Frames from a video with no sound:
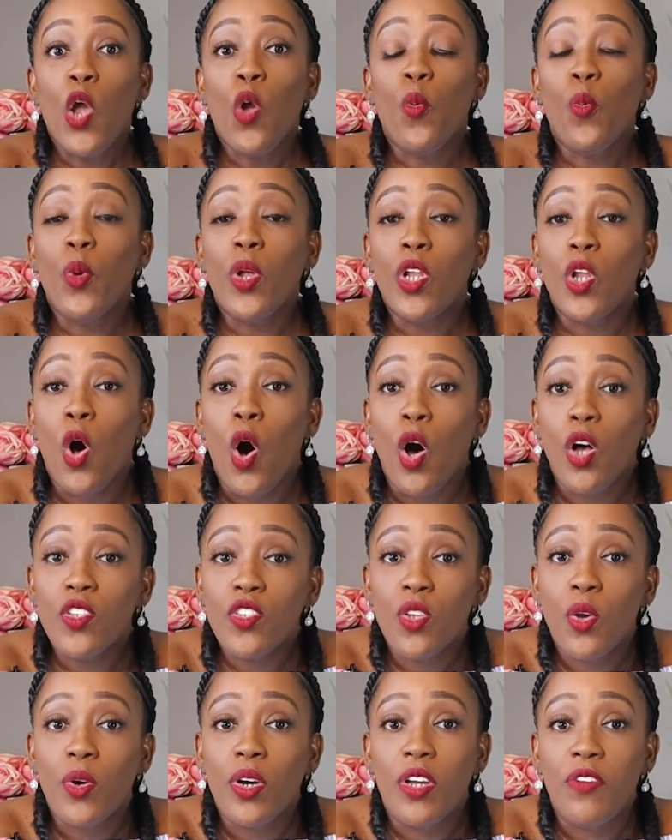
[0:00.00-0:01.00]
It will
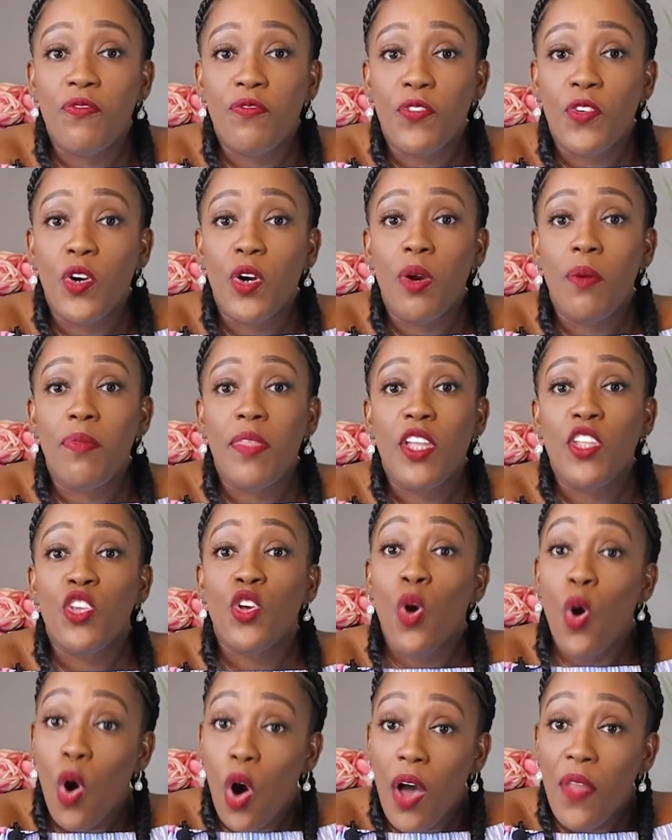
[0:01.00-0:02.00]
also confirm that
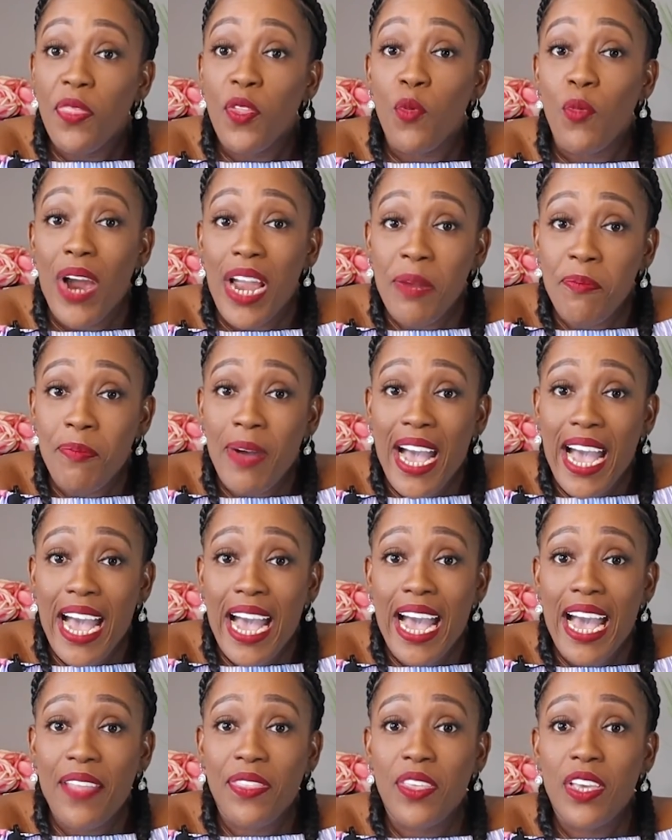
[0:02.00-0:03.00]
you're on the right
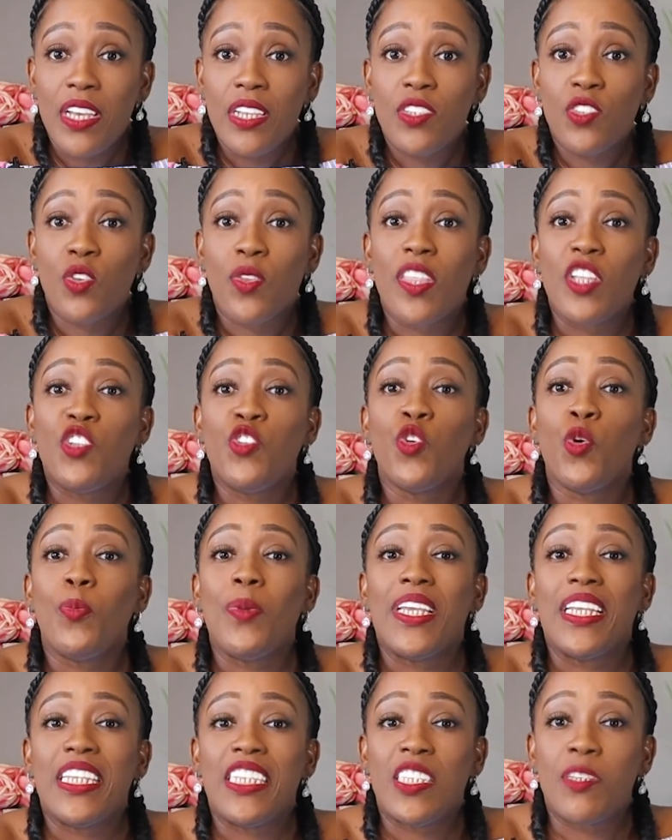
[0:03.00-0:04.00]
path so that you'll
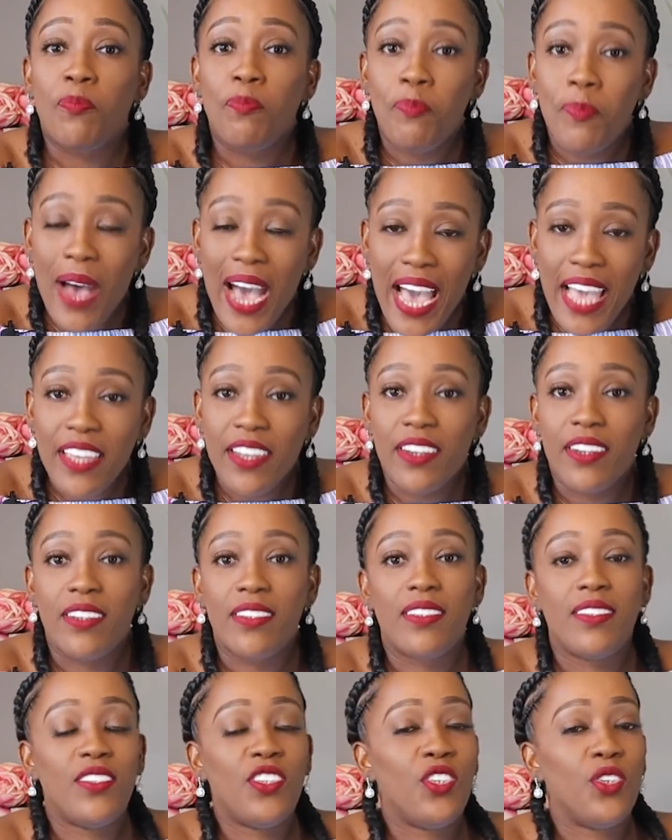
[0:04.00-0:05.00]
be
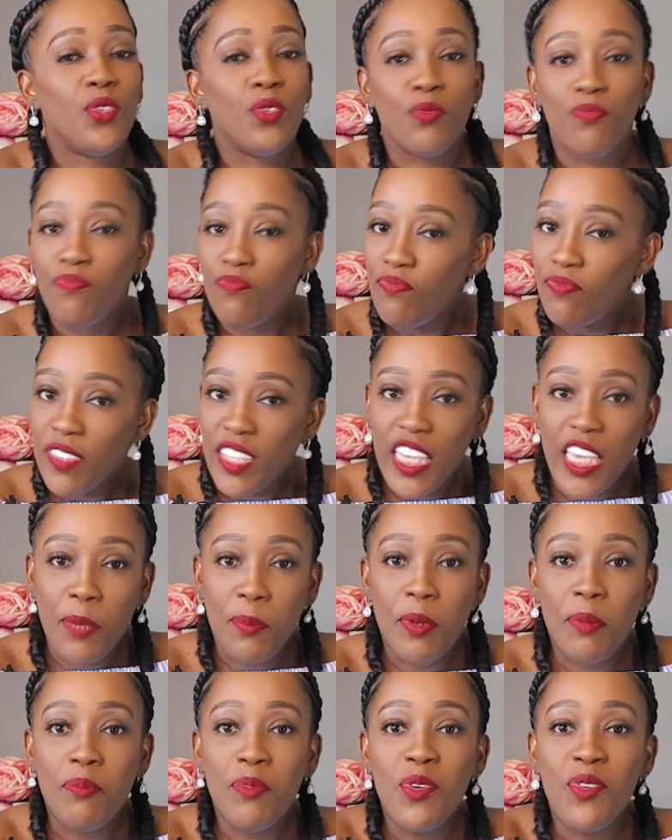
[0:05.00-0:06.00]
inspired to
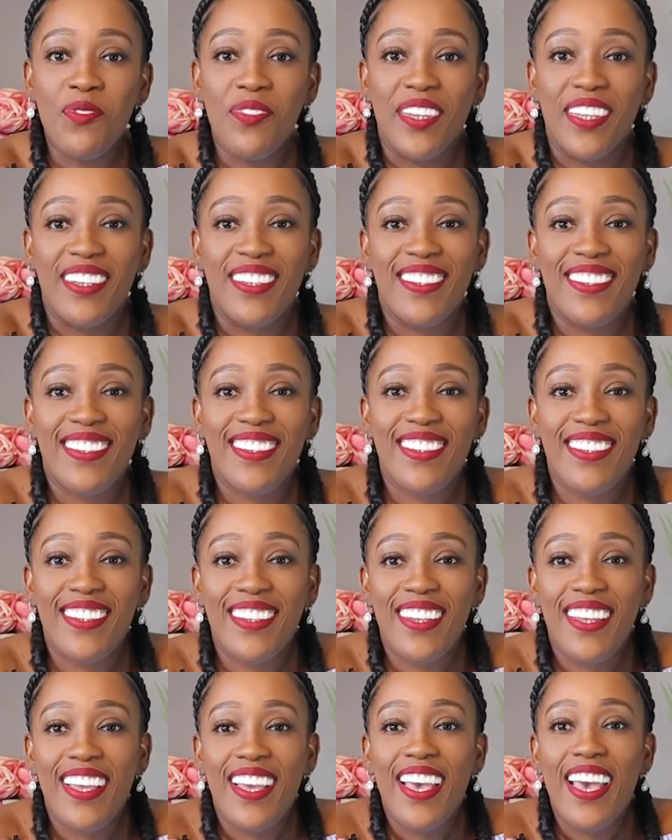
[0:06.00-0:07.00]
keep it moving.
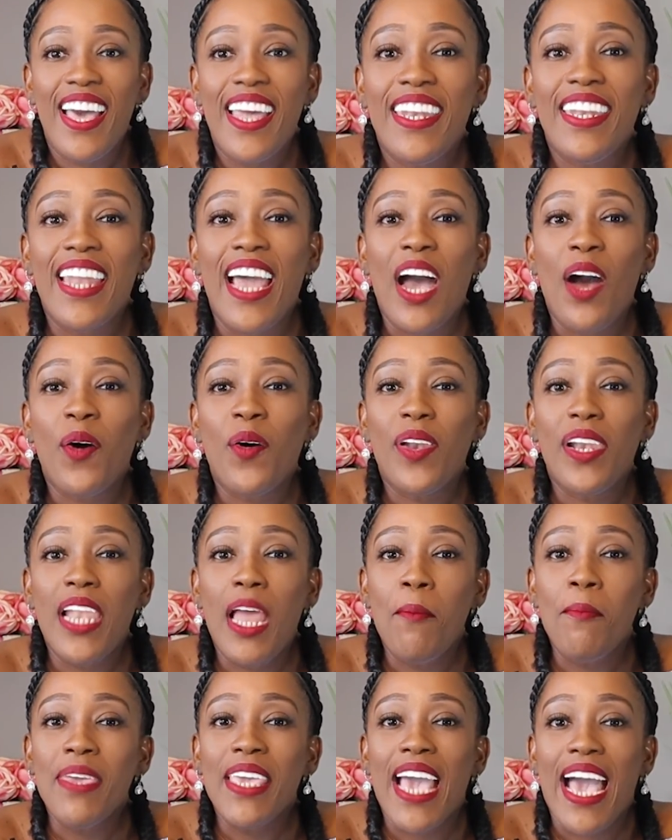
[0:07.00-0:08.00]
Now,
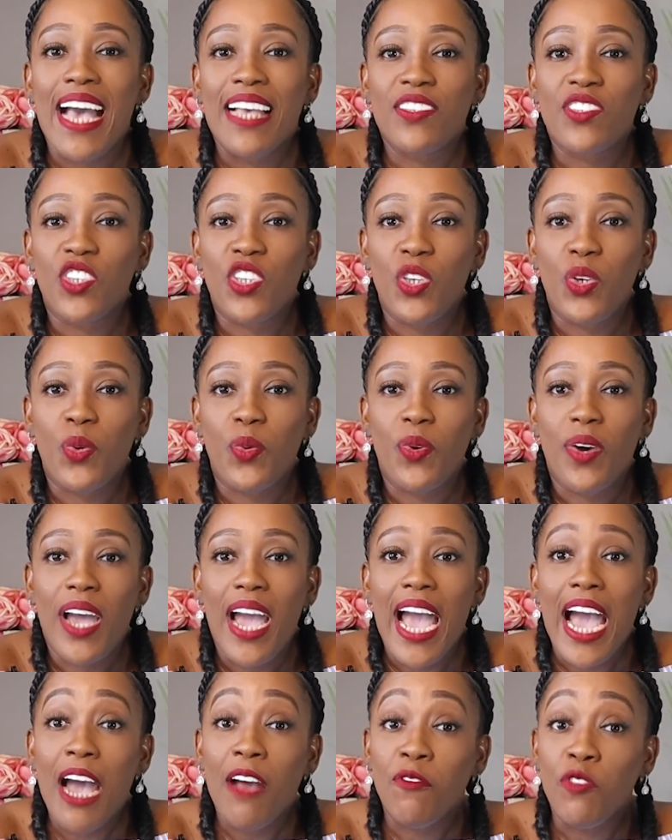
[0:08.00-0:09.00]
let me ask you,
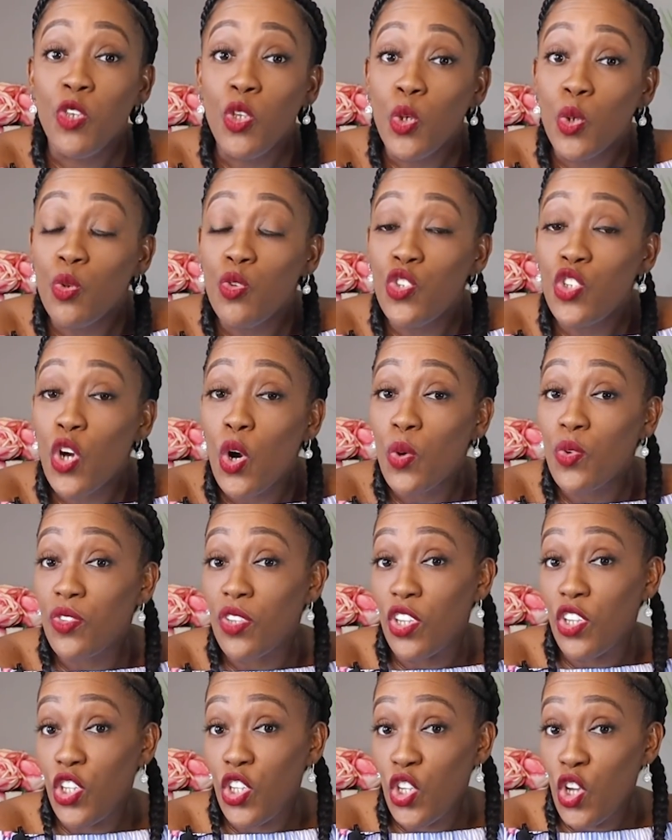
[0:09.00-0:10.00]
have you
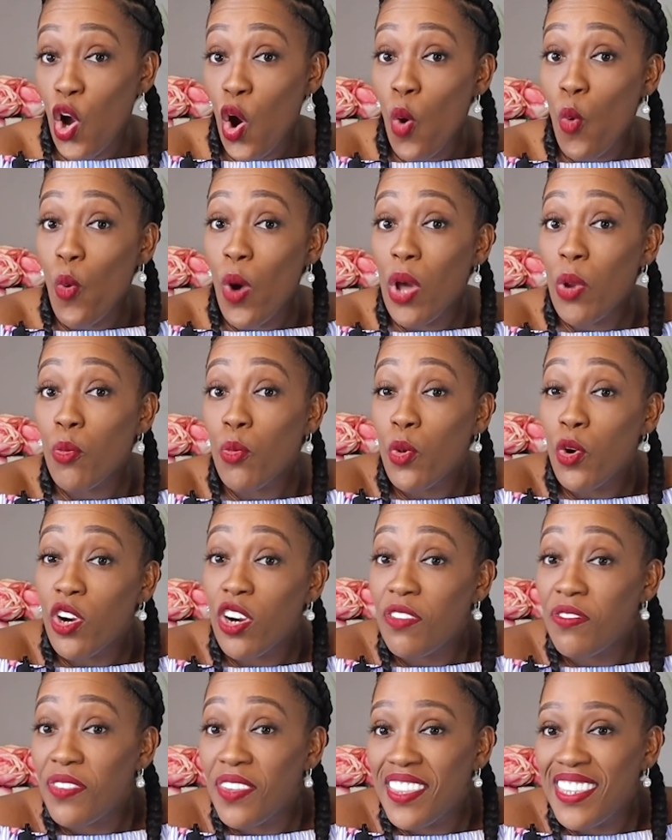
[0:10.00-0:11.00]
chosen your one
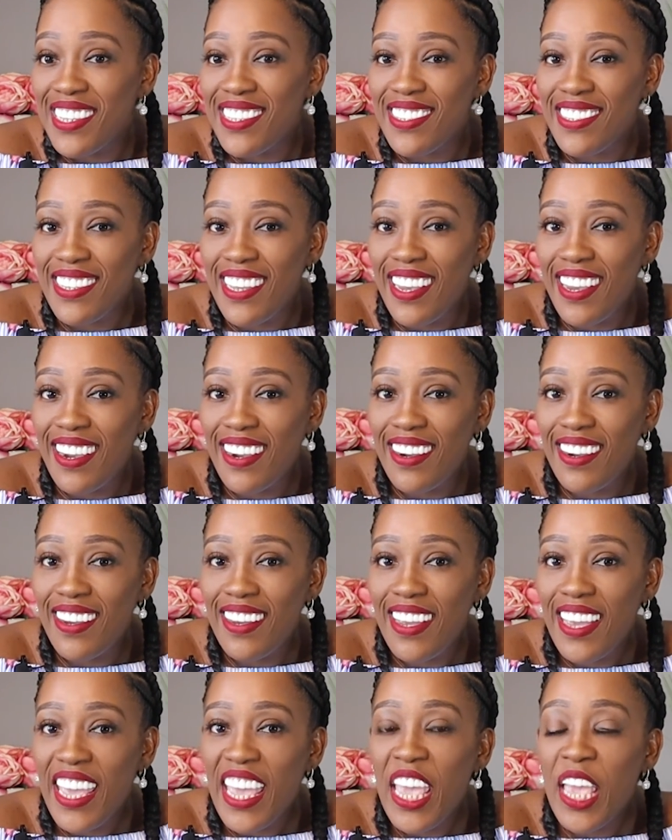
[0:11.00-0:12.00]
word for this year?
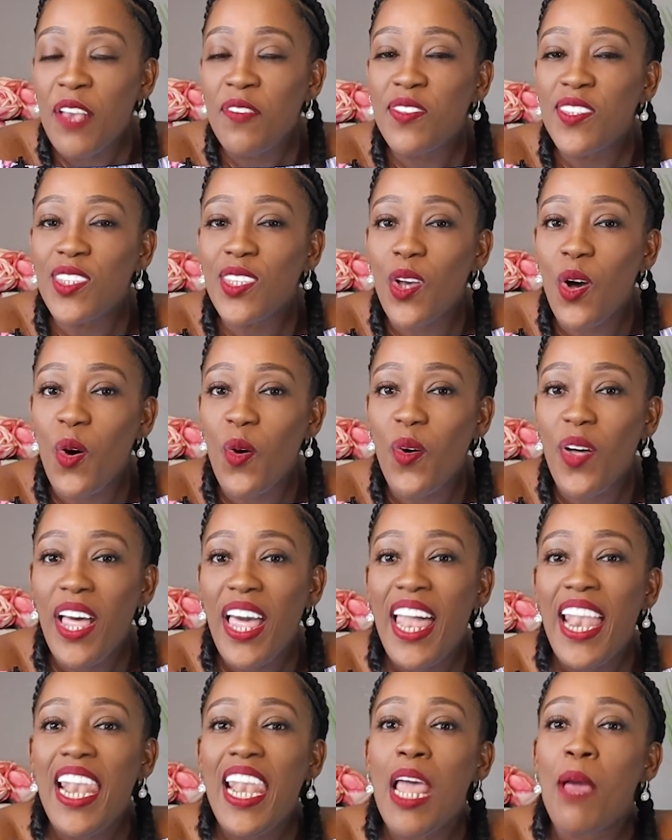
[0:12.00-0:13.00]
If so,
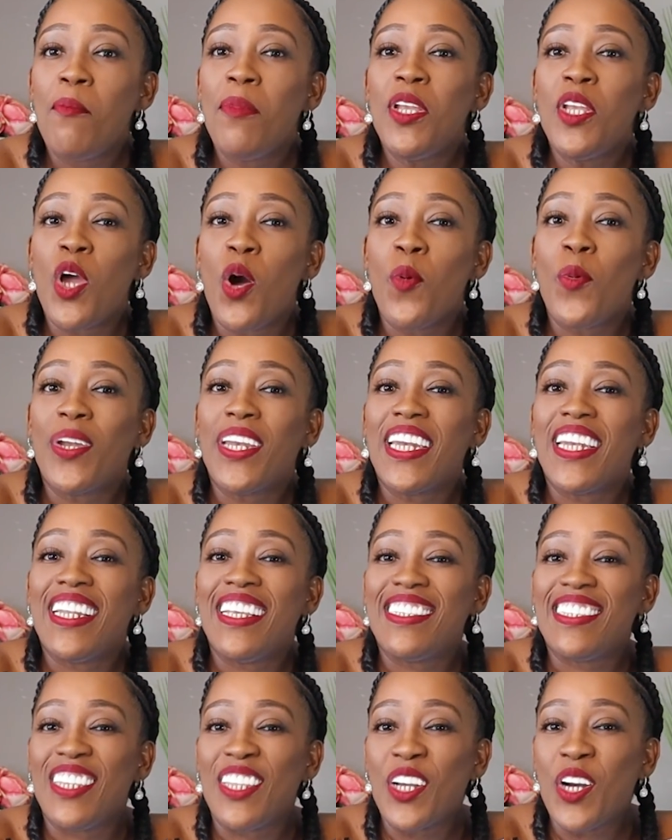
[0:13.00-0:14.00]
let me know what it
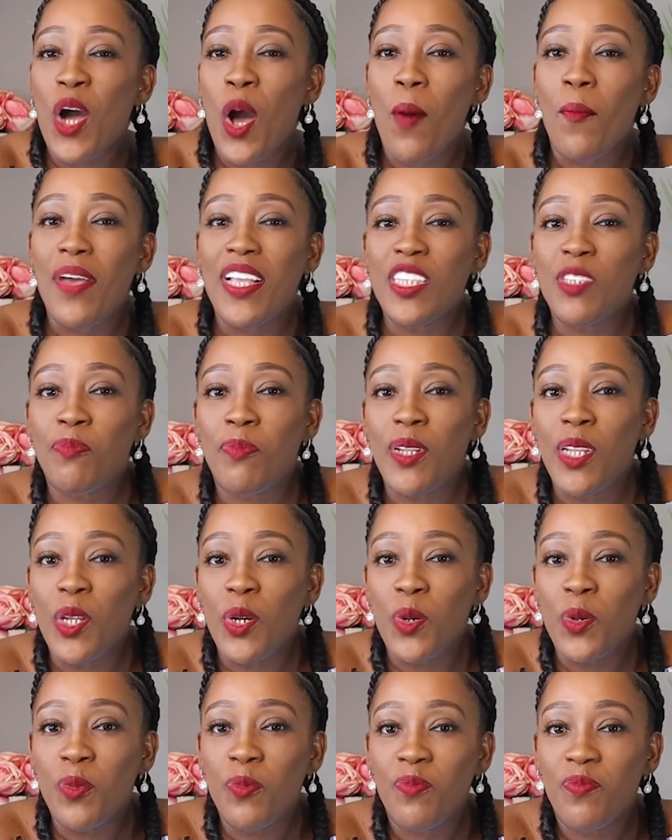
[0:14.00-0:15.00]
is in the comments
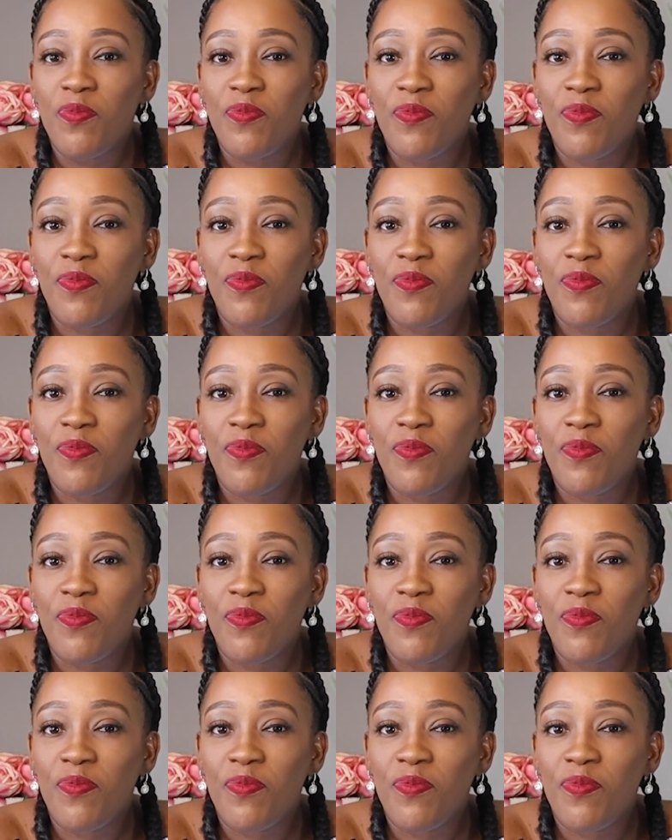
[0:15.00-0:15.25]
below.